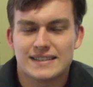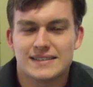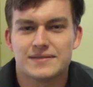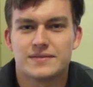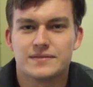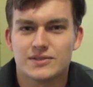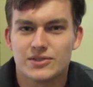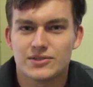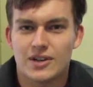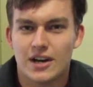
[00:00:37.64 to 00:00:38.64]
that's
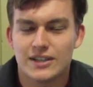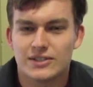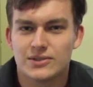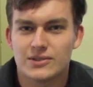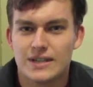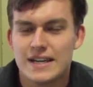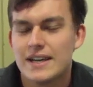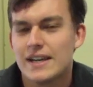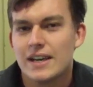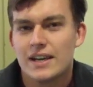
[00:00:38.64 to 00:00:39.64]
derogatory
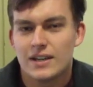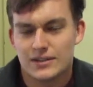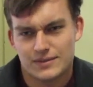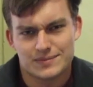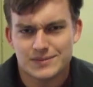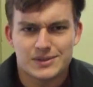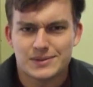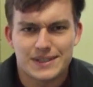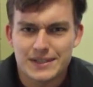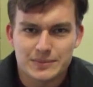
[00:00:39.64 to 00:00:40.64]
to
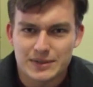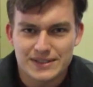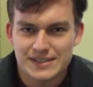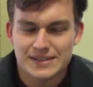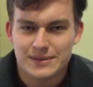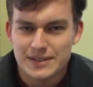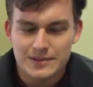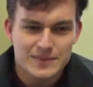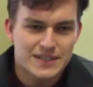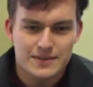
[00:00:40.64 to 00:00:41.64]
another person, whether
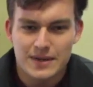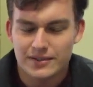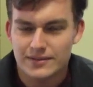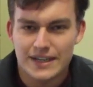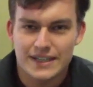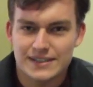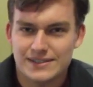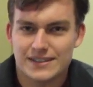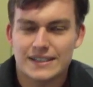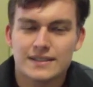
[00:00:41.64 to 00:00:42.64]
it be about race
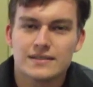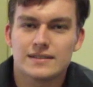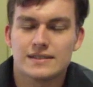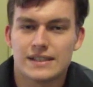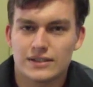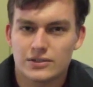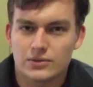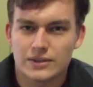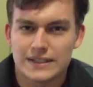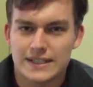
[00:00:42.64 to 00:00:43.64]
or like sexual
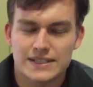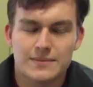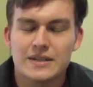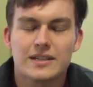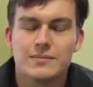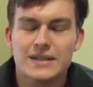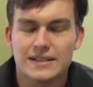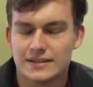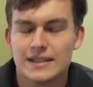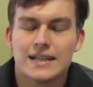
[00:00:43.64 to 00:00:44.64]
orientation. I mean, it can
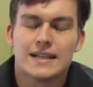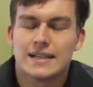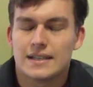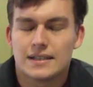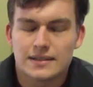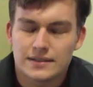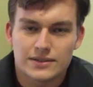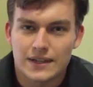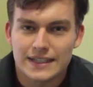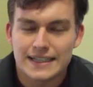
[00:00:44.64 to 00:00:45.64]
be
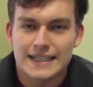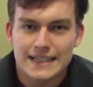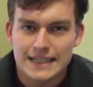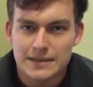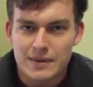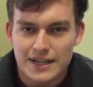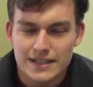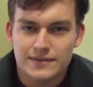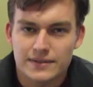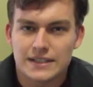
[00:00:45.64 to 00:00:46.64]
directed at
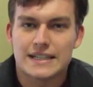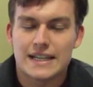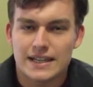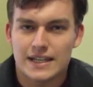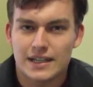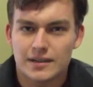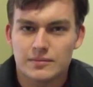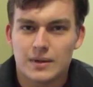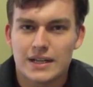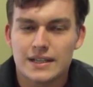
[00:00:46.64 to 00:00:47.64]
anybody for
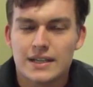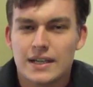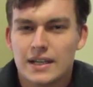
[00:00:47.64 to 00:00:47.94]
anything, but